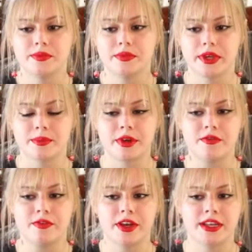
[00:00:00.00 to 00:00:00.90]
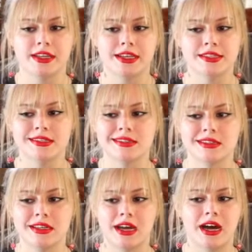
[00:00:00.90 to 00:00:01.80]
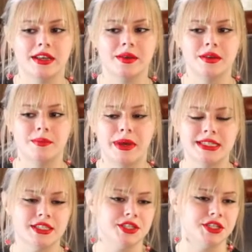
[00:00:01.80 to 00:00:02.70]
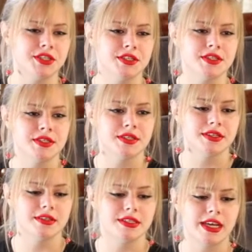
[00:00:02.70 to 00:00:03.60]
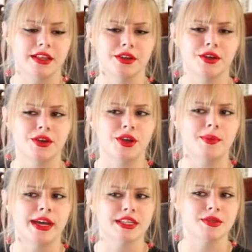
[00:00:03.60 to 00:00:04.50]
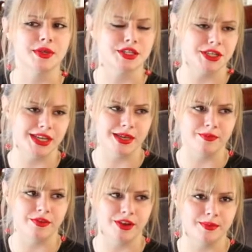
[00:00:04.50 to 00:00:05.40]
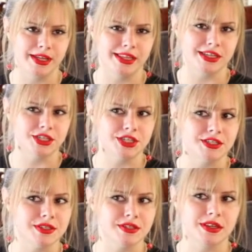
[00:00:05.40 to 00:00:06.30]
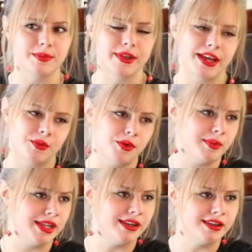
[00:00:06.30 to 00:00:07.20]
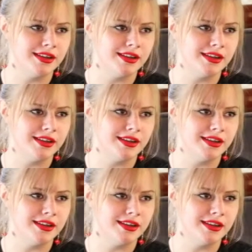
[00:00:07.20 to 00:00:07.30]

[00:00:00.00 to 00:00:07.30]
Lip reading: like my friend has gotten messages telling her to go back to where she came from, and like she's a Black woman,